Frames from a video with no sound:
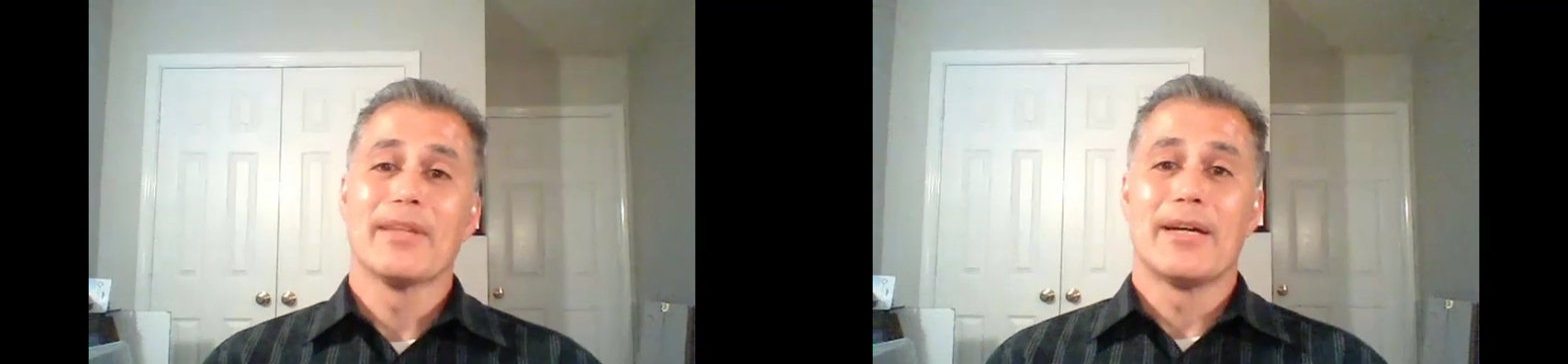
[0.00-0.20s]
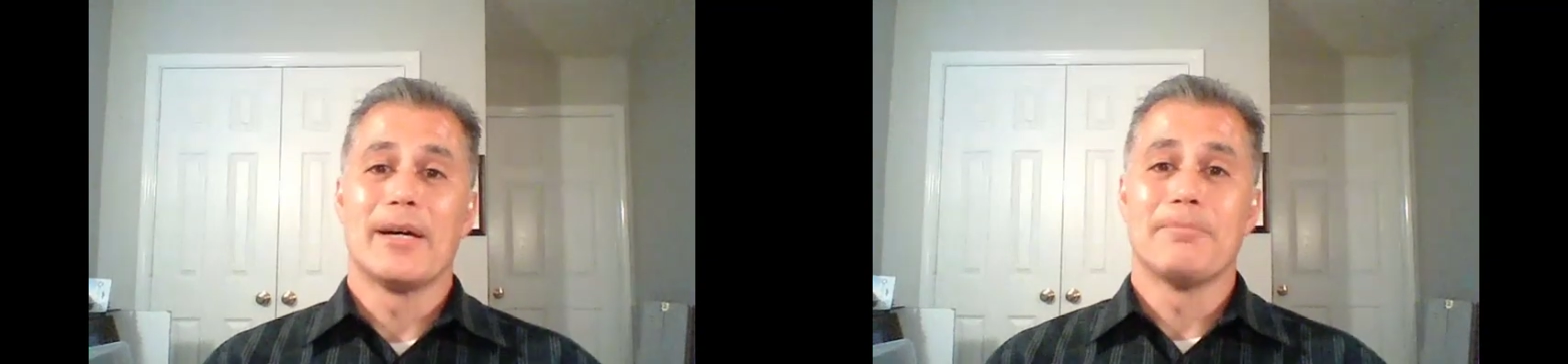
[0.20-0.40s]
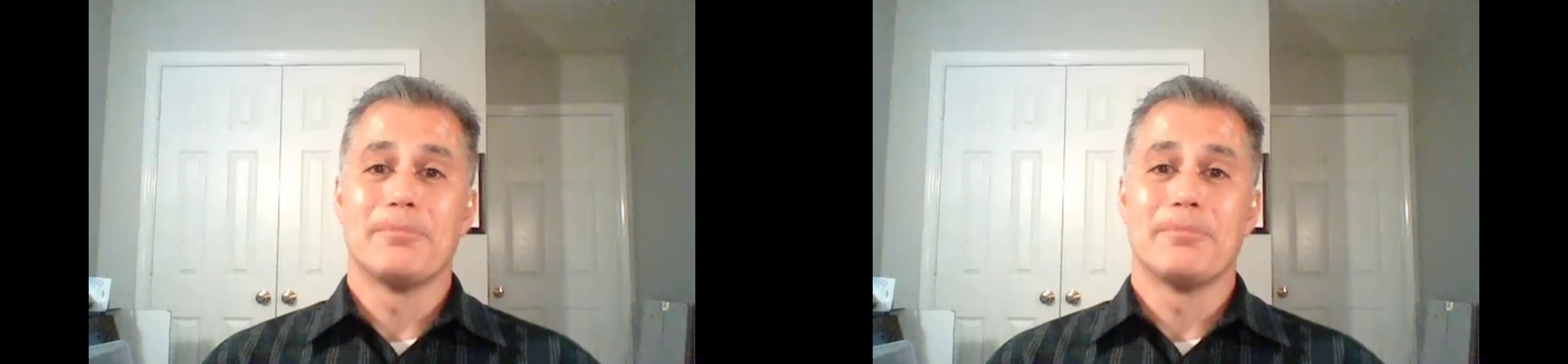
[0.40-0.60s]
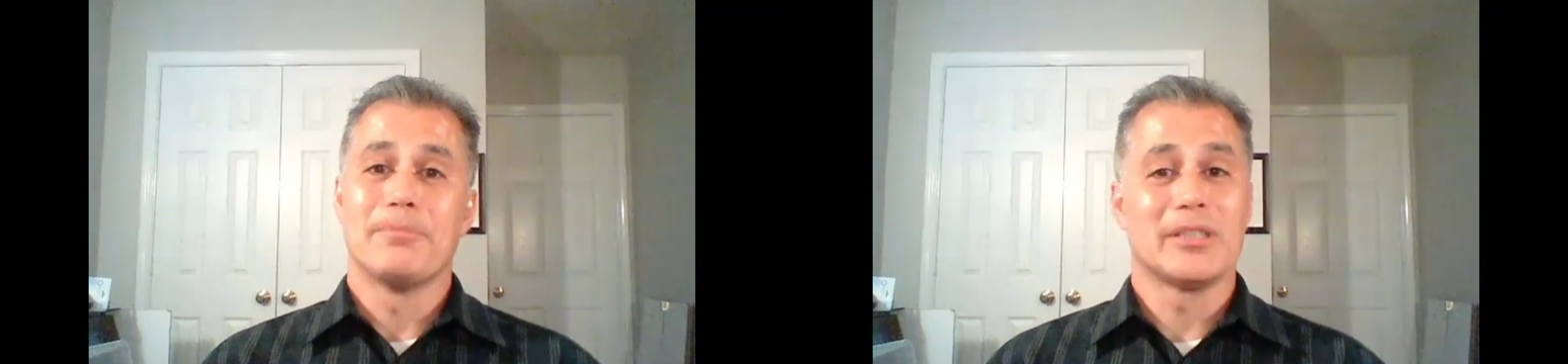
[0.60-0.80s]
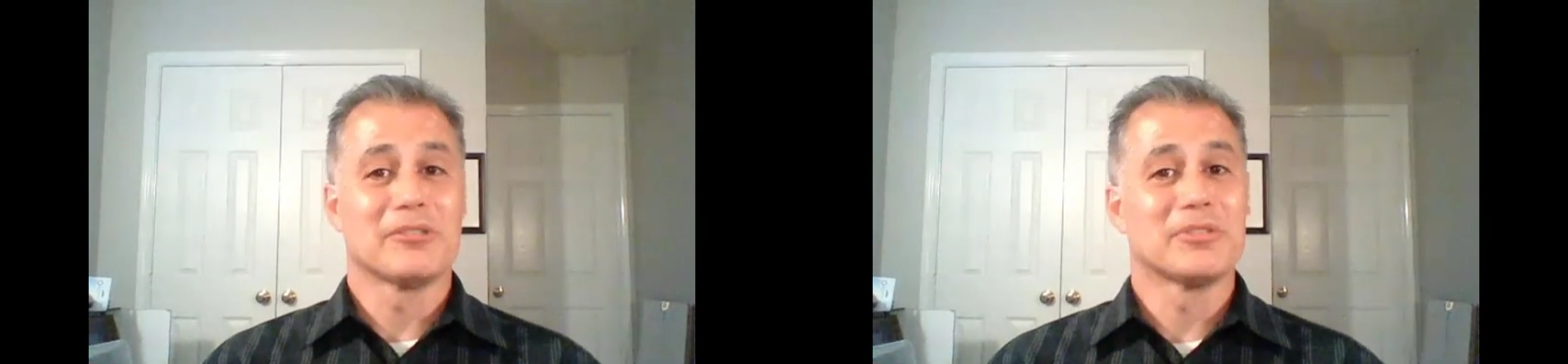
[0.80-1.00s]
The
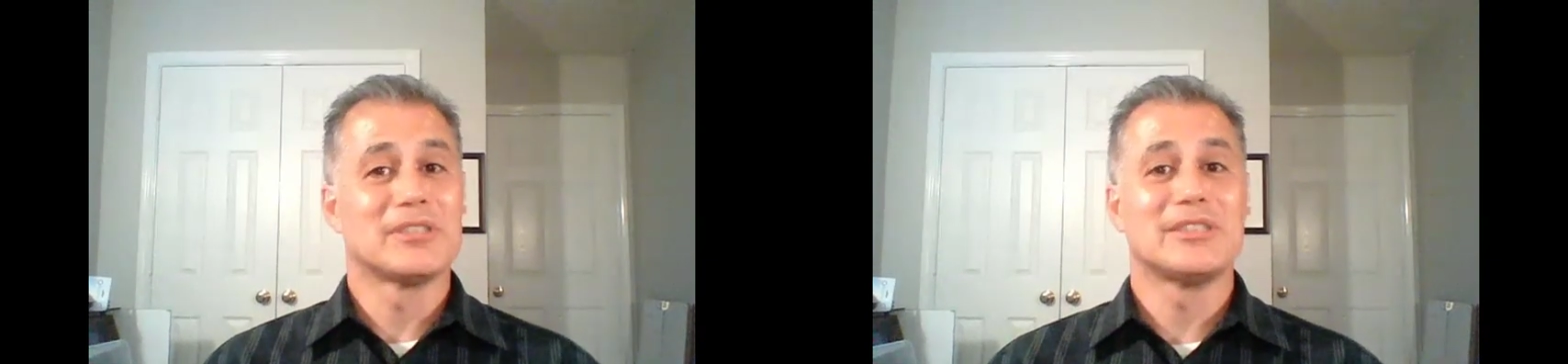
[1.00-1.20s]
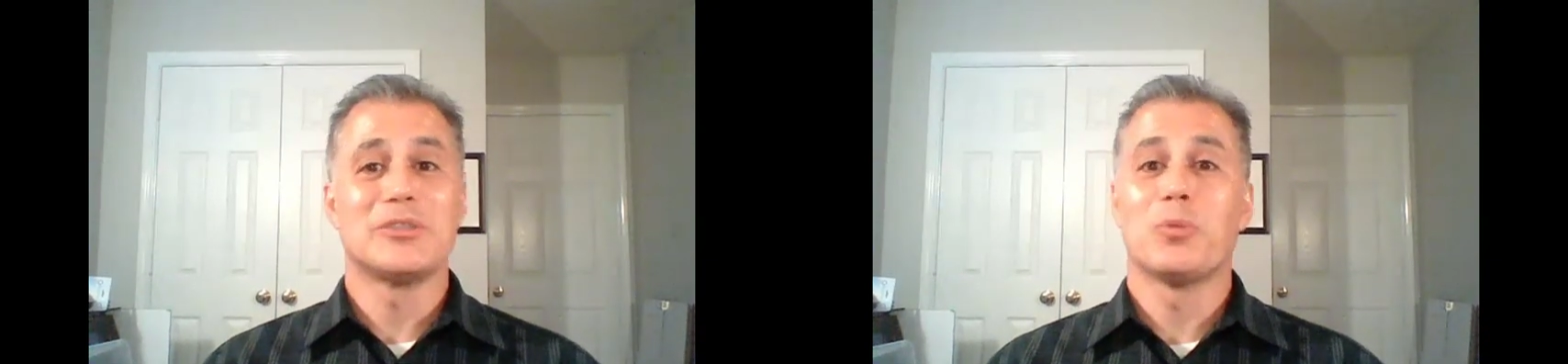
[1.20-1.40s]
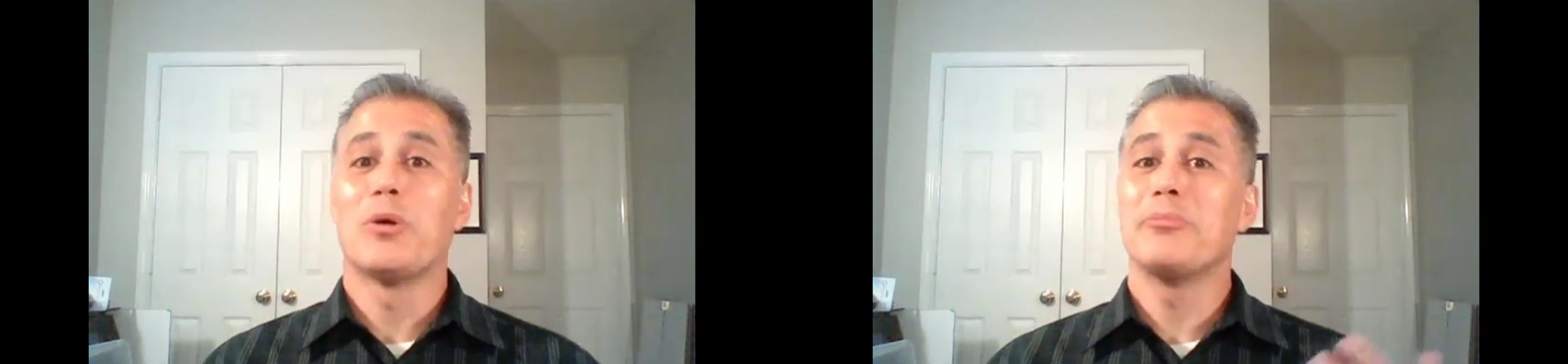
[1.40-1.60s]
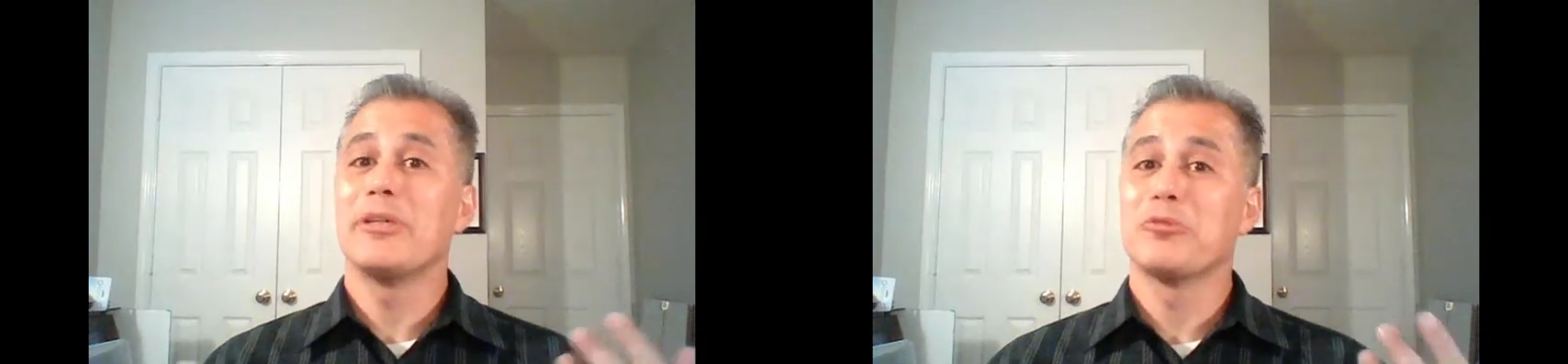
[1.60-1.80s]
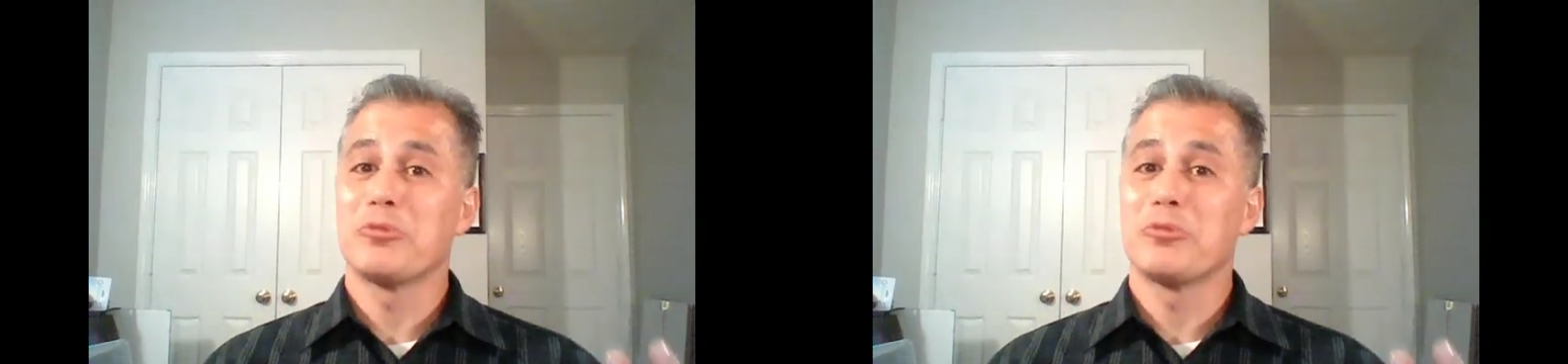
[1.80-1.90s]
only difference is you won't be